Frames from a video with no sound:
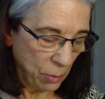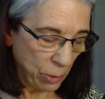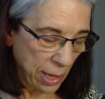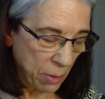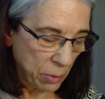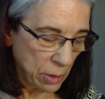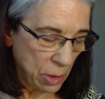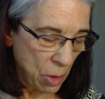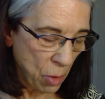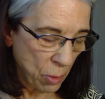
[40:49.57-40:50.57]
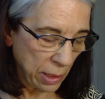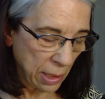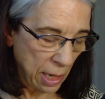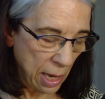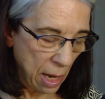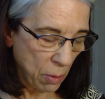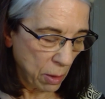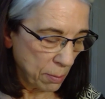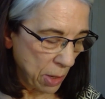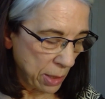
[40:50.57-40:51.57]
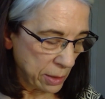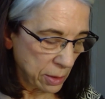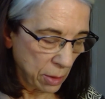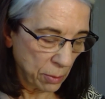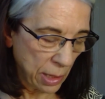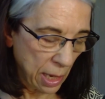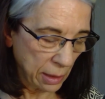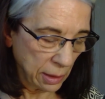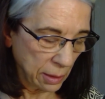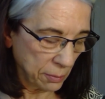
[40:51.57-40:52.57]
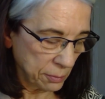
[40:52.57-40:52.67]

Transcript: without knowing how our bodies are reacting.